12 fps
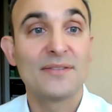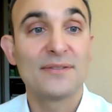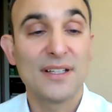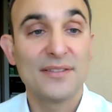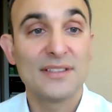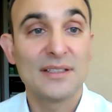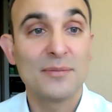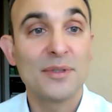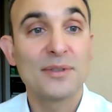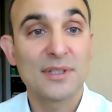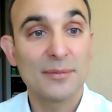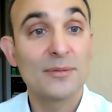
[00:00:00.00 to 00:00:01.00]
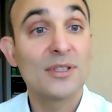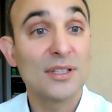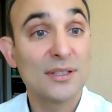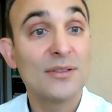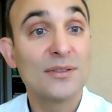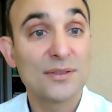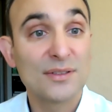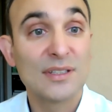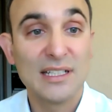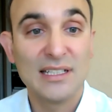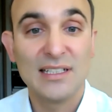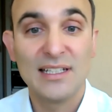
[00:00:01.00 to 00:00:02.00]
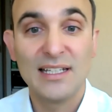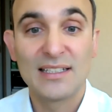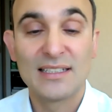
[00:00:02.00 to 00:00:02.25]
I've seen people come close. And